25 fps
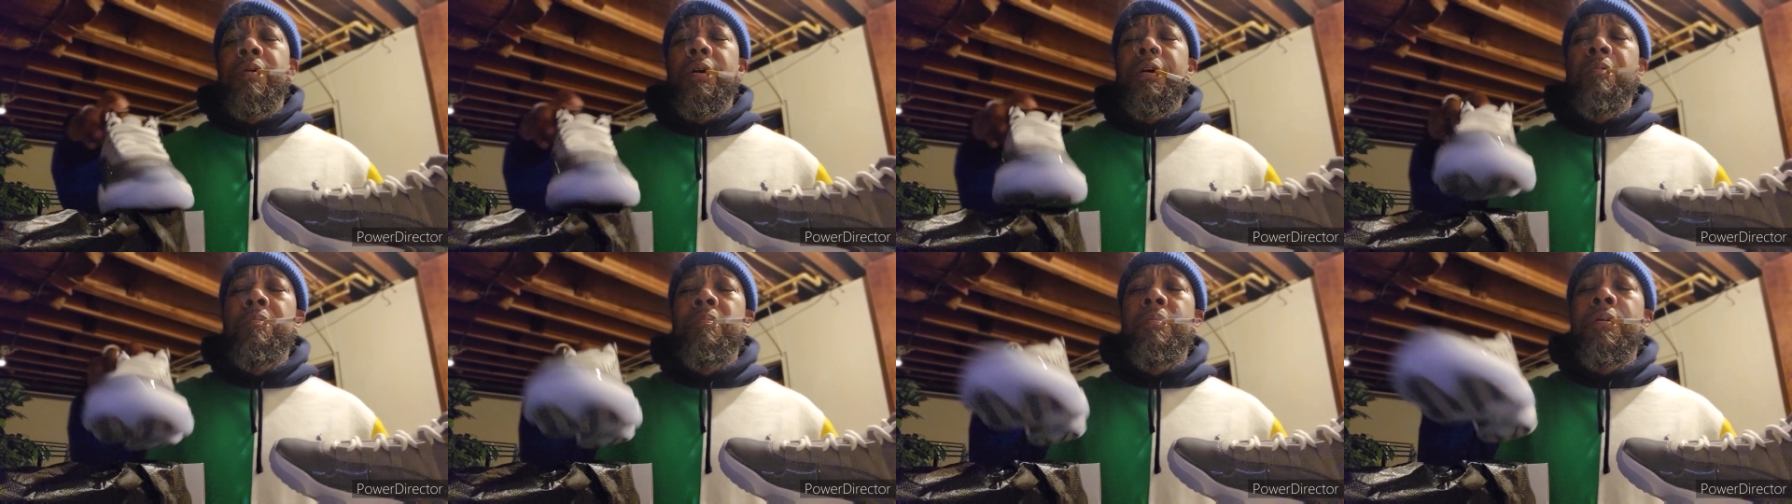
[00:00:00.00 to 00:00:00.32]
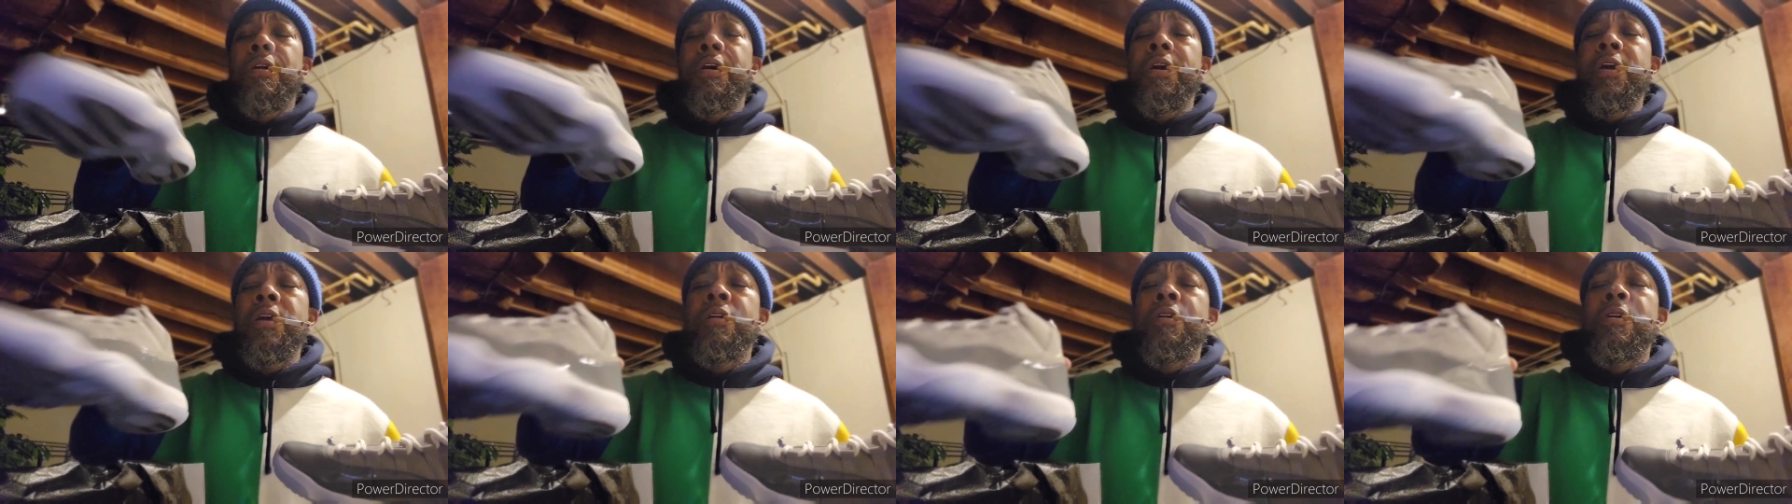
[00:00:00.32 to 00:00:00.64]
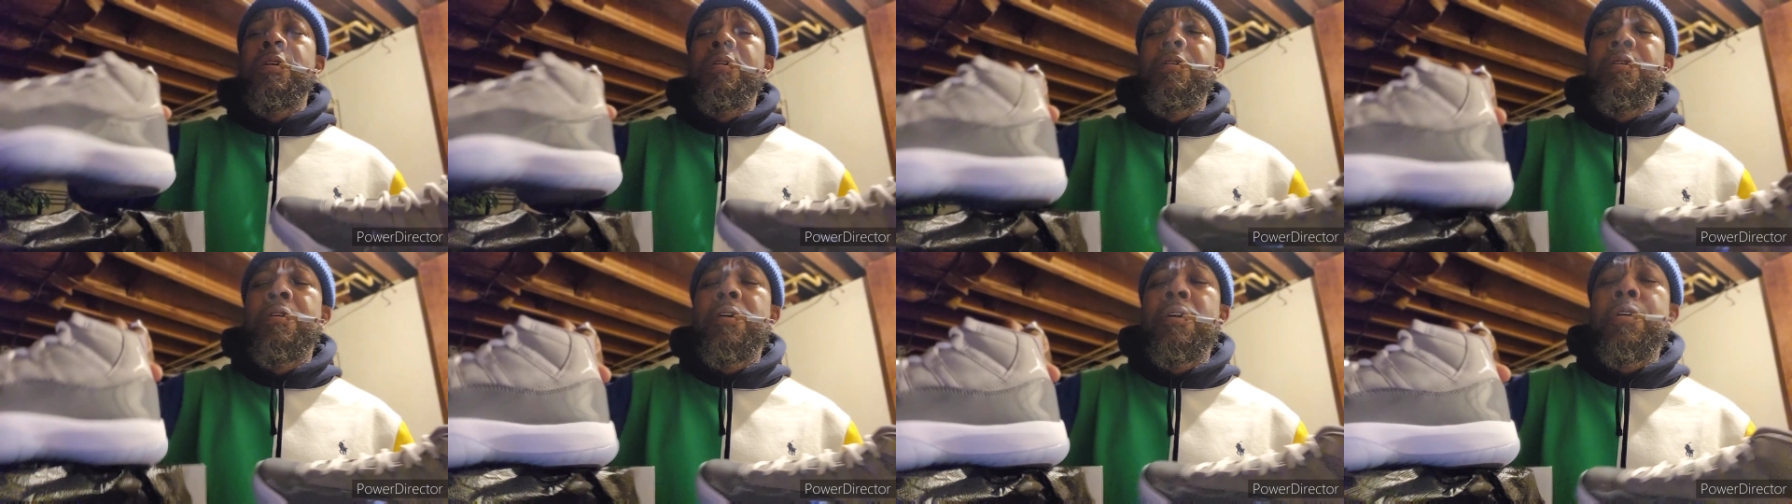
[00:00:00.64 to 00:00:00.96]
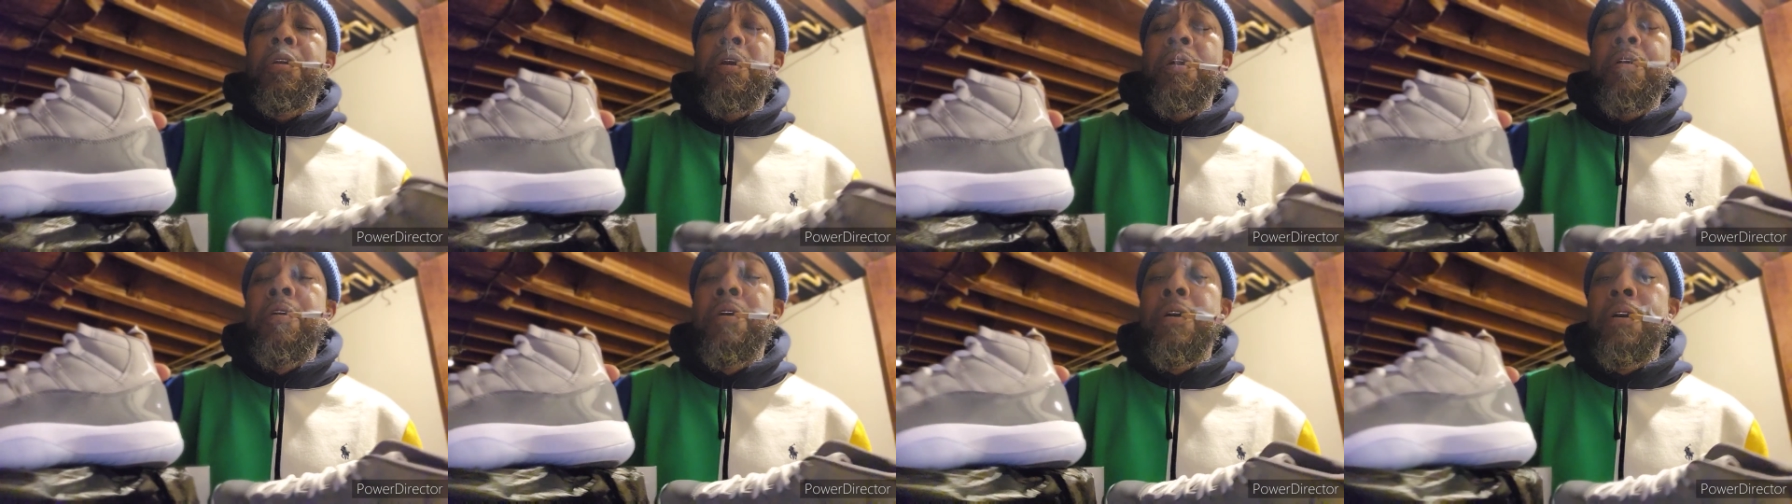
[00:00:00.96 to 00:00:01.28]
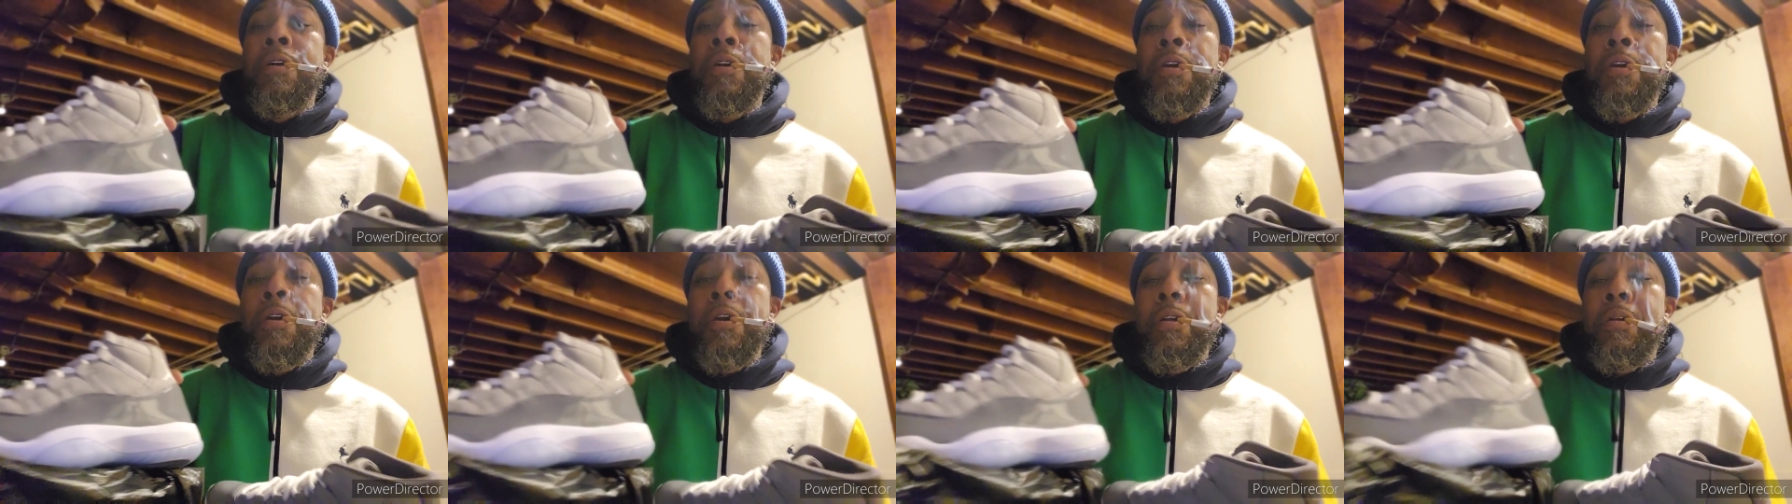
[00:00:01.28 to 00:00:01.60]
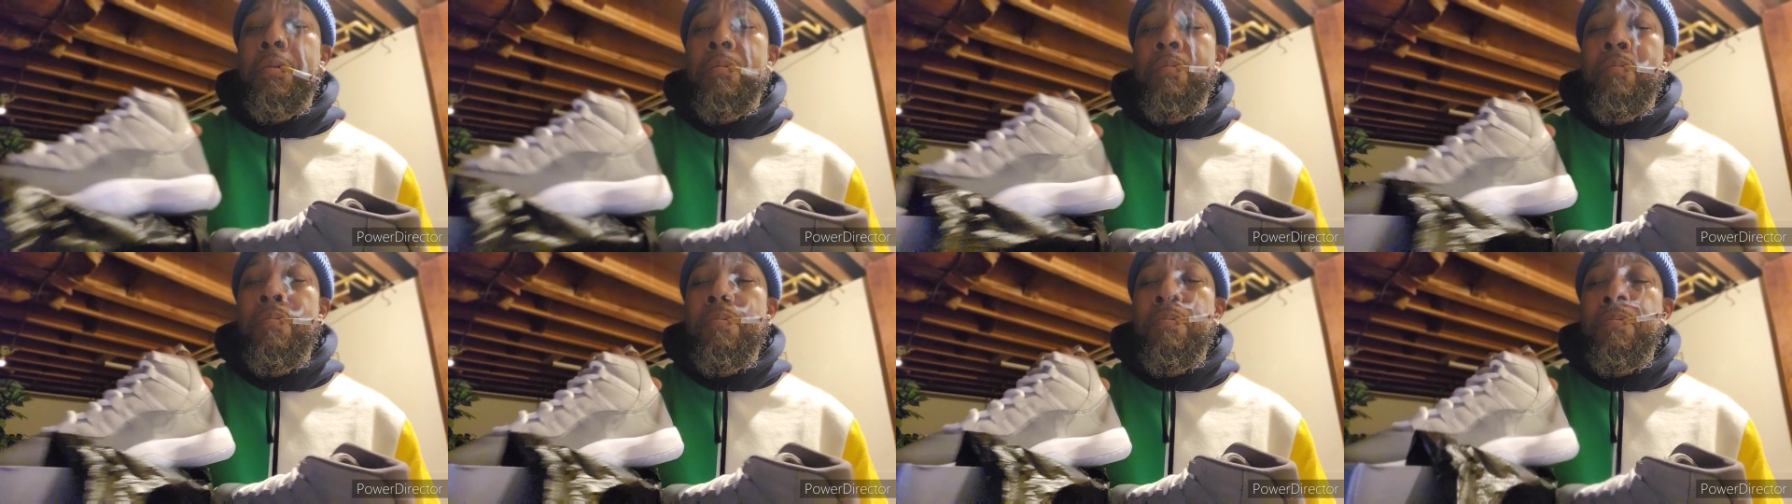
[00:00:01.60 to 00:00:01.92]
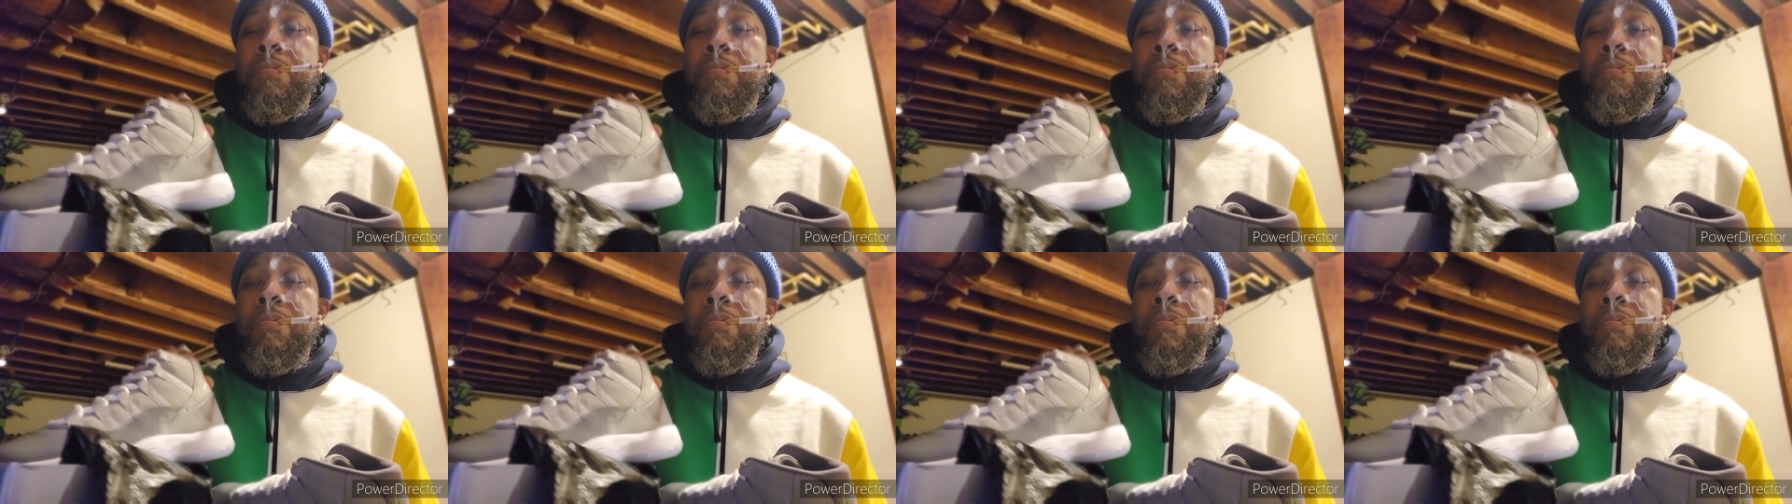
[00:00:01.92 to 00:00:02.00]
were complaining that they couldn't get them.